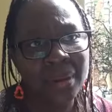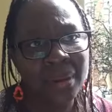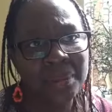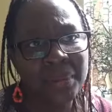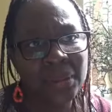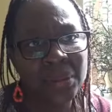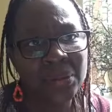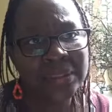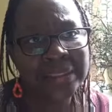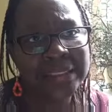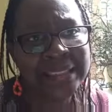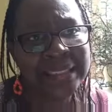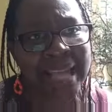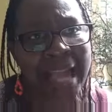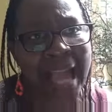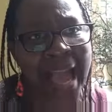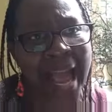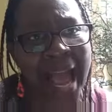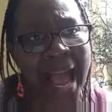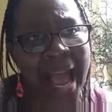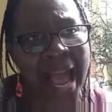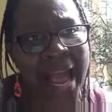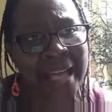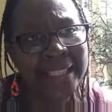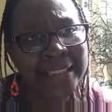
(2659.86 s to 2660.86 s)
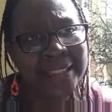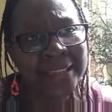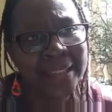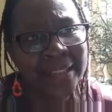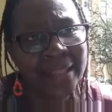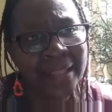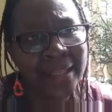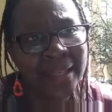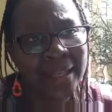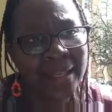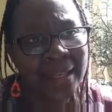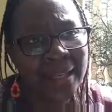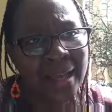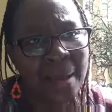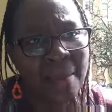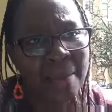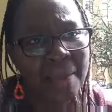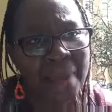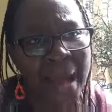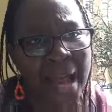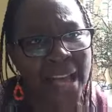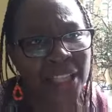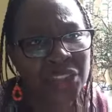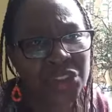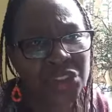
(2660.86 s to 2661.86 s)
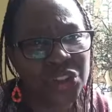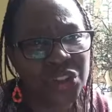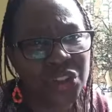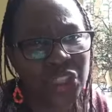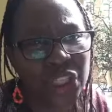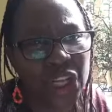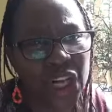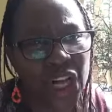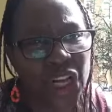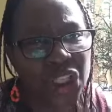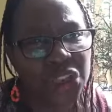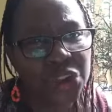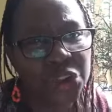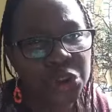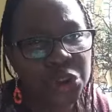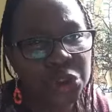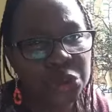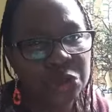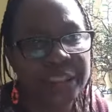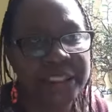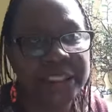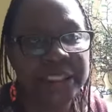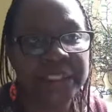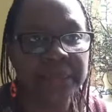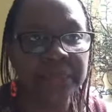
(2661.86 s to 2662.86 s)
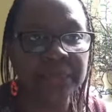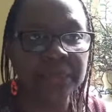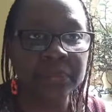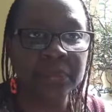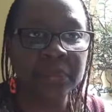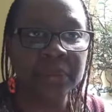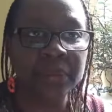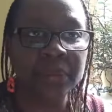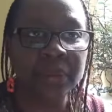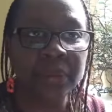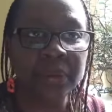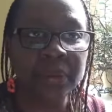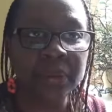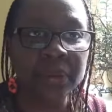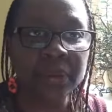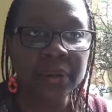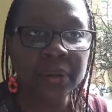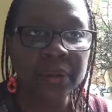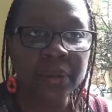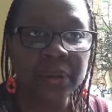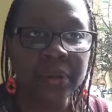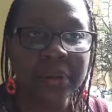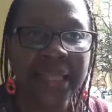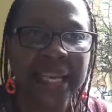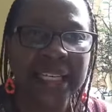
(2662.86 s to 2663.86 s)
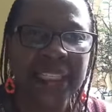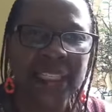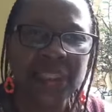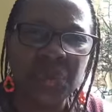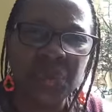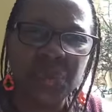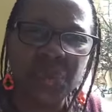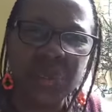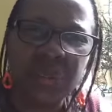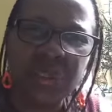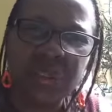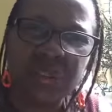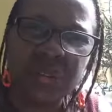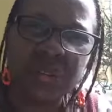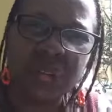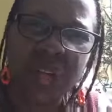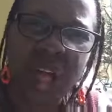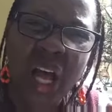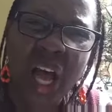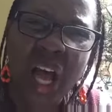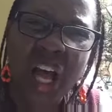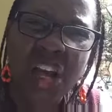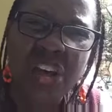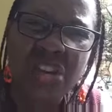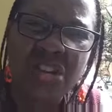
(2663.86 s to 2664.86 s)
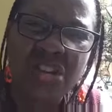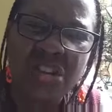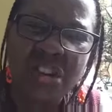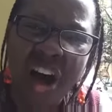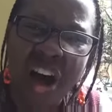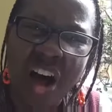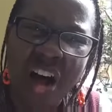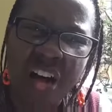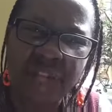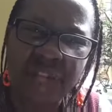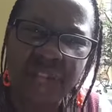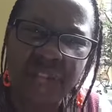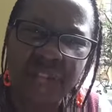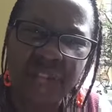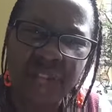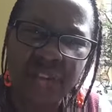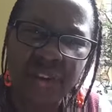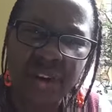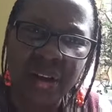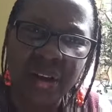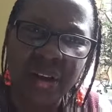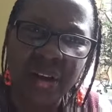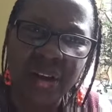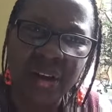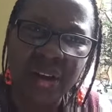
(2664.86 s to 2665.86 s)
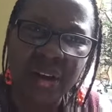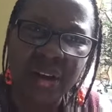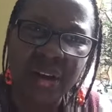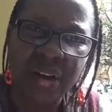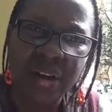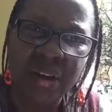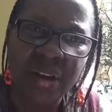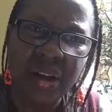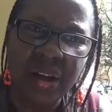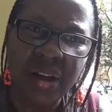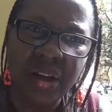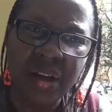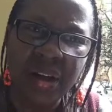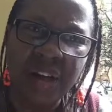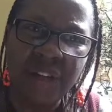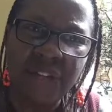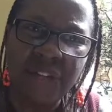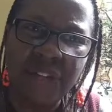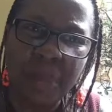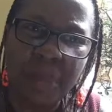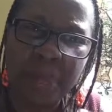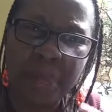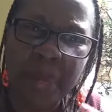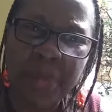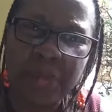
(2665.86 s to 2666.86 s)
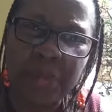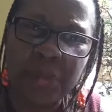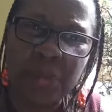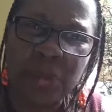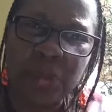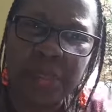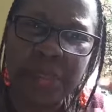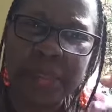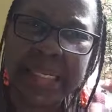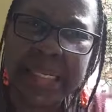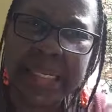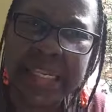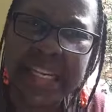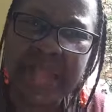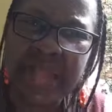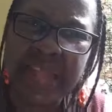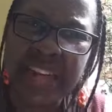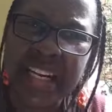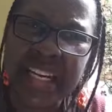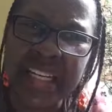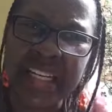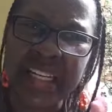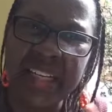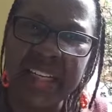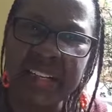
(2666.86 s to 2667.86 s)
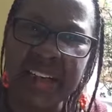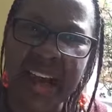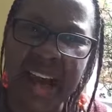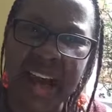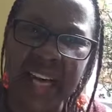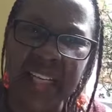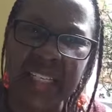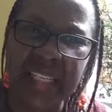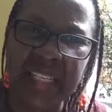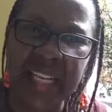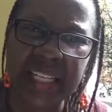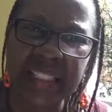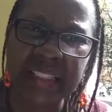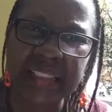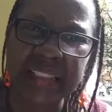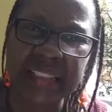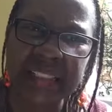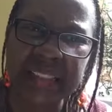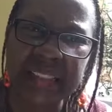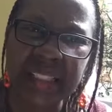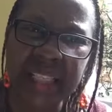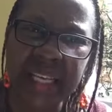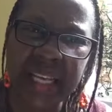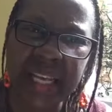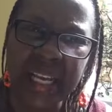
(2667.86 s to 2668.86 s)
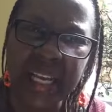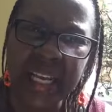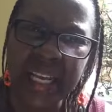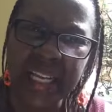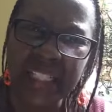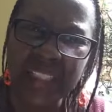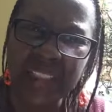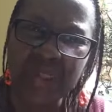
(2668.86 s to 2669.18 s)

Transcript: because he had a passion, a dream, that it was enough for people to be living in darkness. It